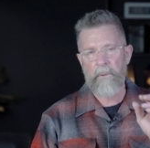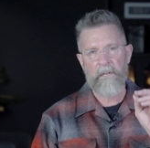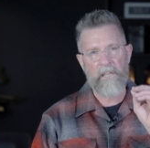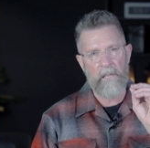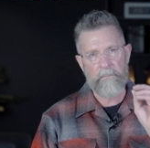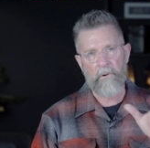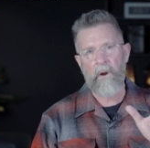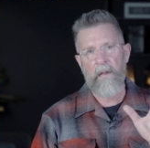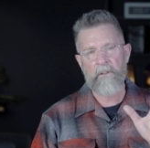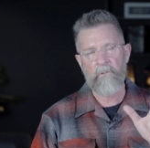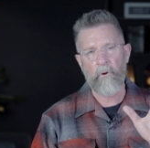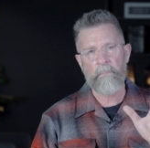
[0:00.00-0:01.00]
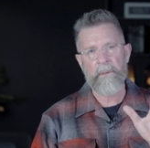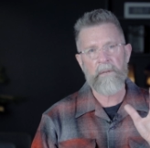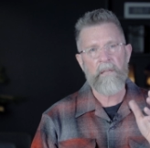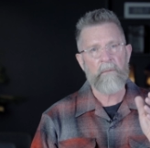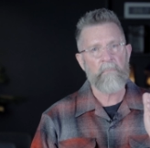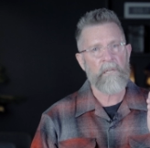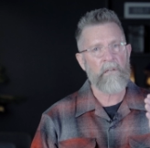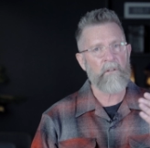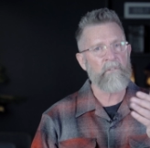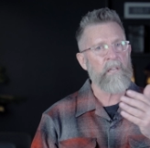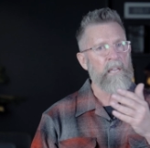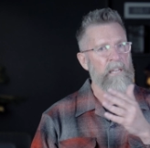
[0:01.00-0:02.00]
but keep your eyes open
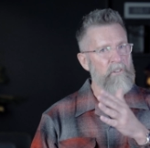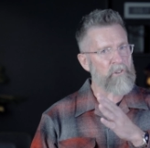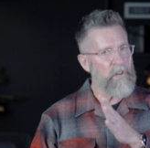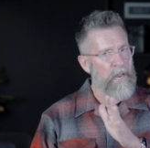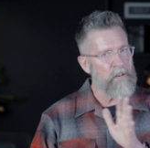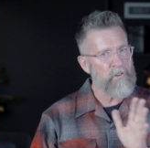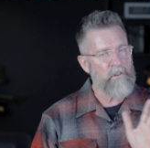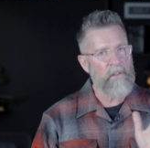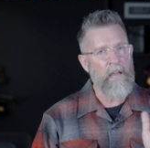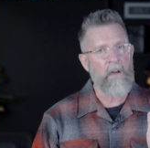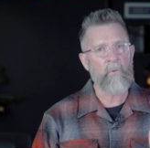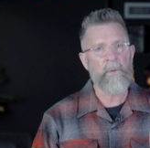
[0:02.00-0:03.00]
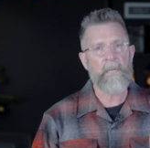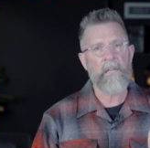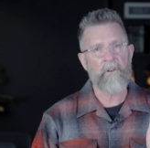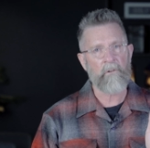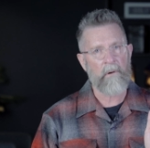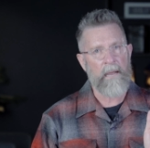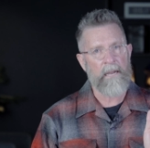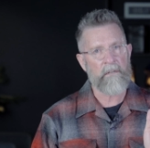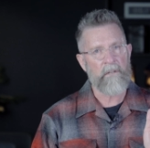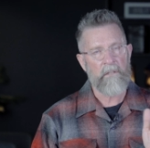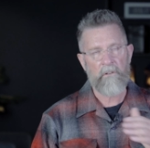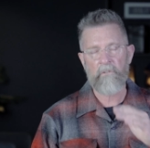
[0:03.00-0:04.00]
because it changes how we
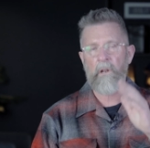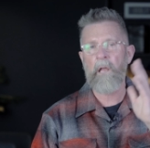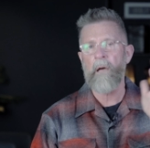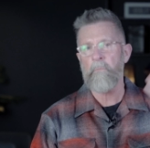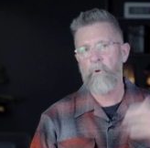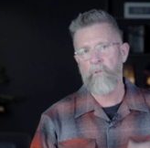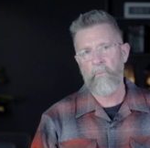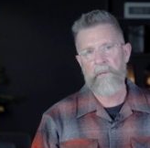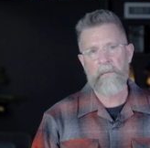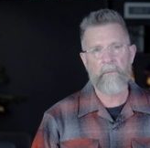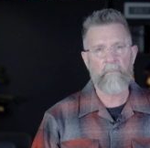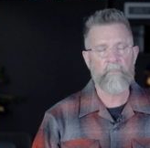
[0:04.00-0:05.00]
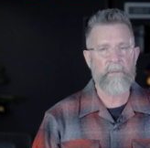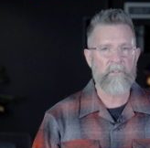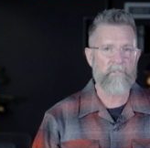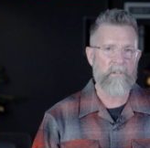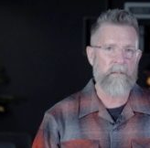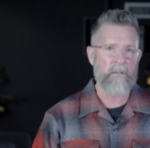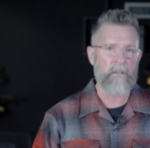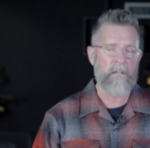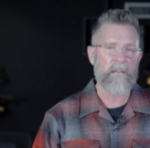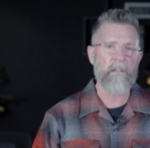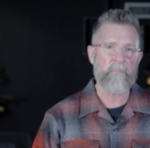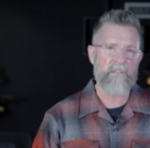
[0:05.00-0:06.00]
interact. There's a lot more that we can be said
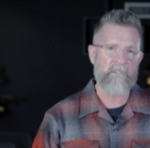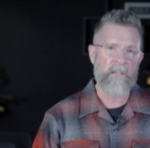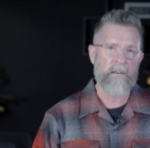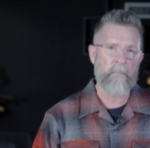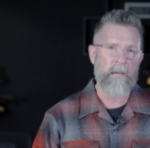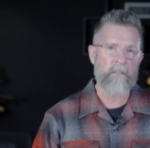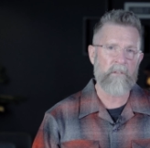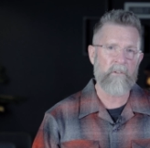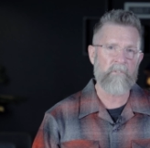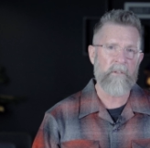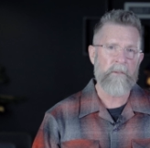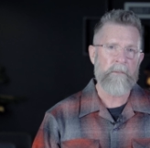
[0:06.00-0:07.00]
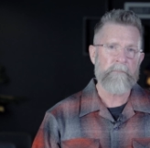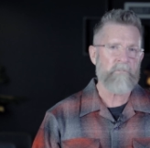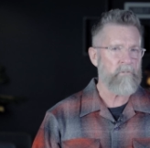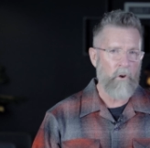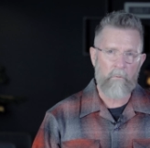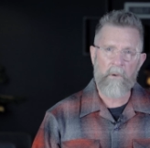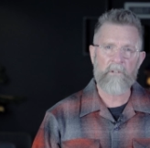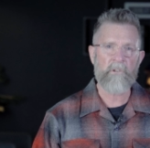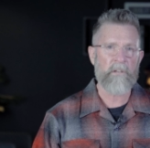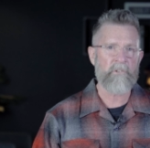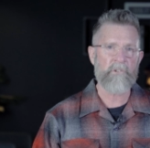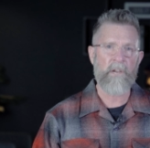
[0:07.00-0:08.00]
that can be said about this. So much
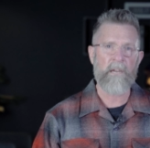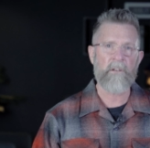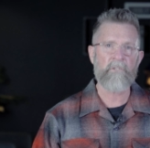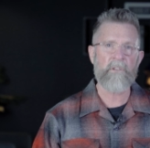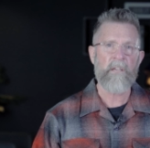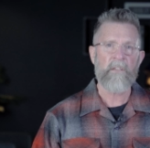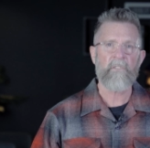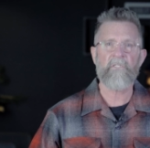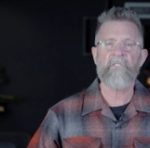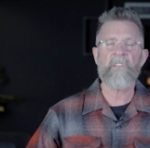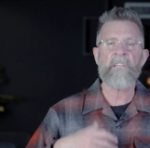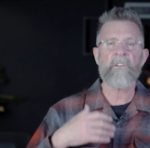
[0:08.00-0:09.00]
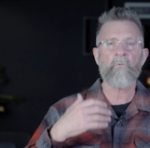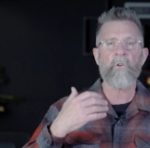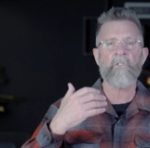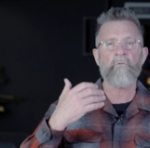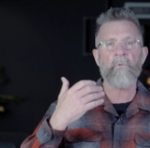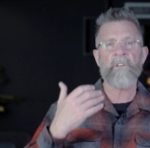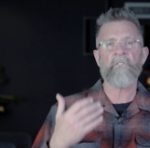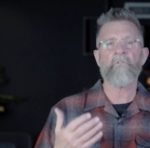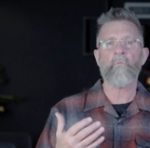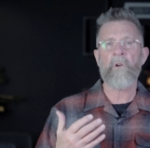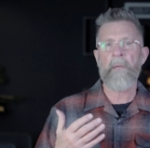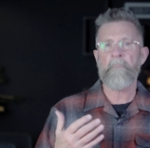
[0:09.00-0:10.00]
has changed. The sea in which we
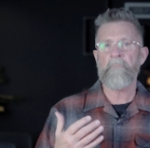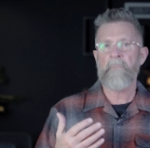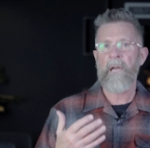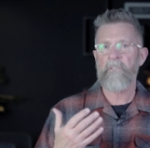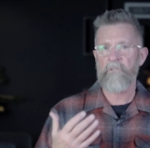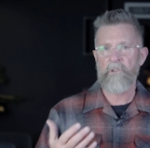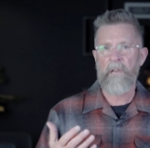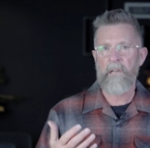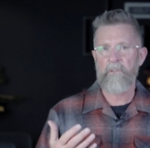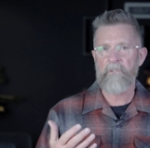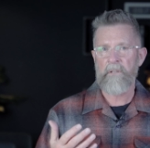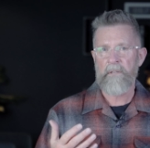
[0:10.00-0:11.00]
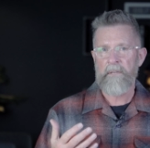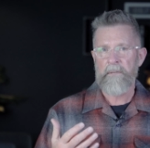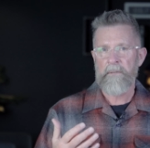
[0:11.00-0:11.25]
swim has changed.